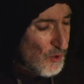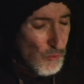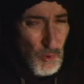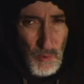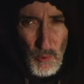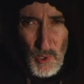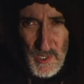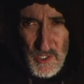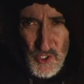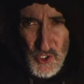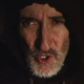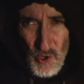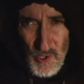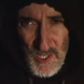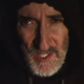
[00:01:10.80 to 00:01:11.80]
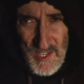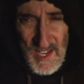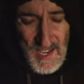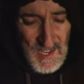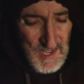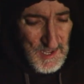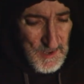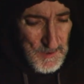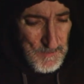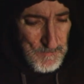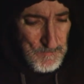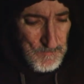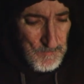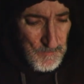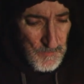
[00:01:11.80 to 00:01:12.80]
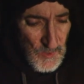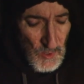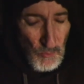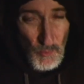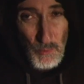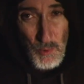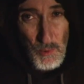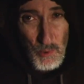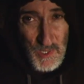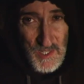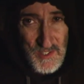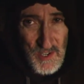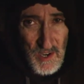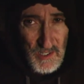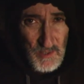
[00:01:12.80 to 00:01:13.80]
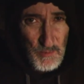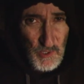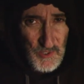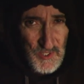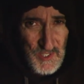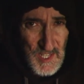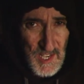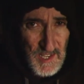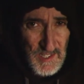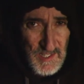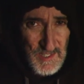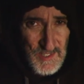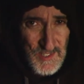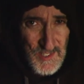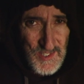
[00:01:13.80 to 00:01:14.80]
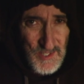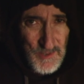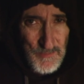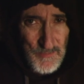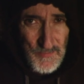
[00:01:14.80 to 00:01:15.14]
what we want to show today, what we want to talk about today is,